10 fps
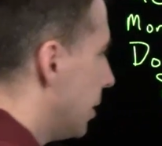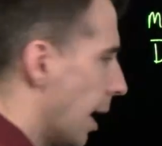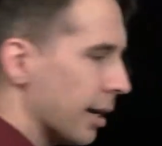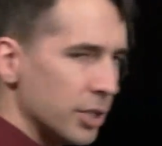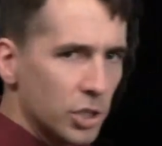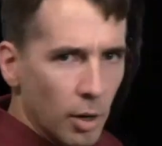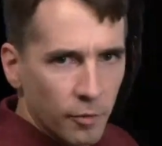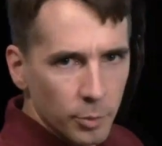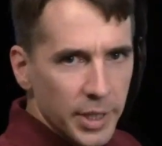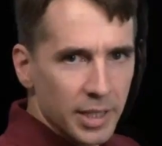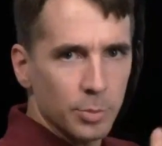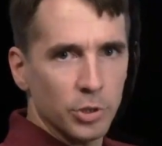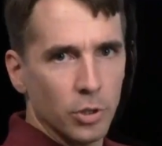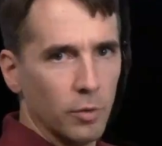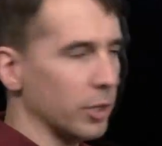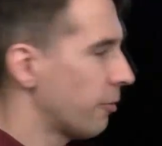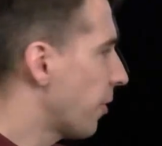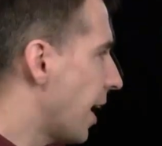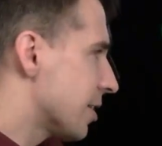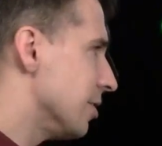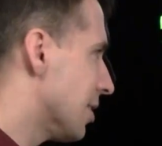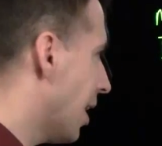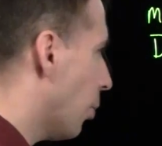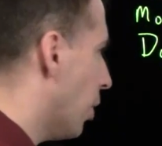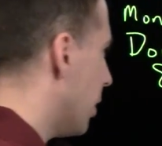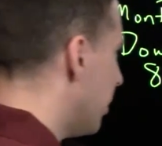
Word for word: Now I'm going to jump from decimals over to fractions. I don't want